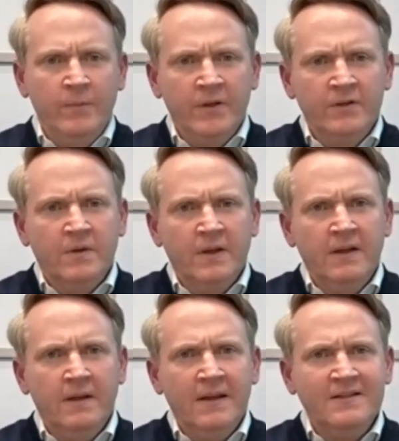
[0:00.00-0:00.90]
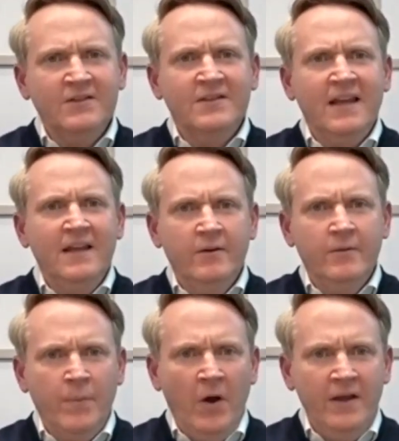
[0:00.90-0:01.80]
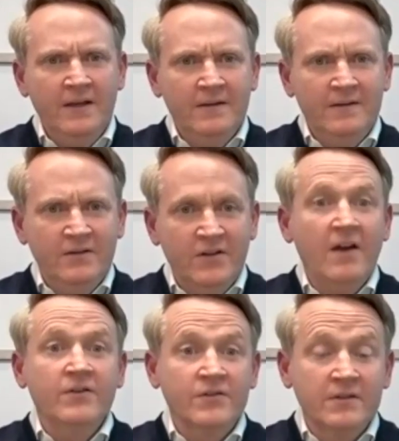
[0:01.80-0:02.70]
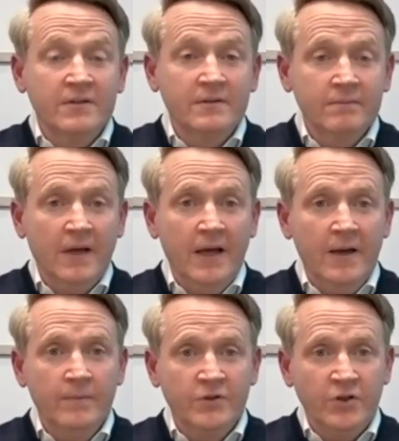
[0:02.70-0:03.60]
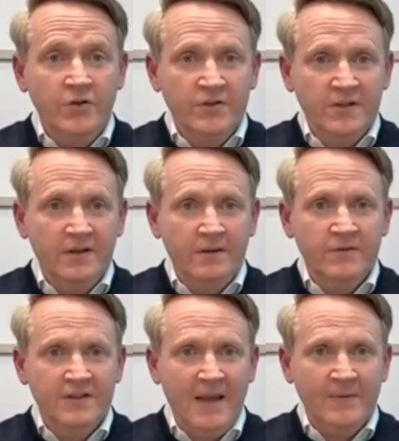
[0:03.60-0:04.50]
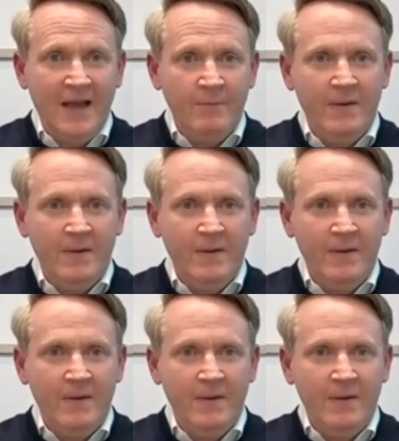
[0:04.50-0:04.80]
But let's just say that Biden does choose to step down.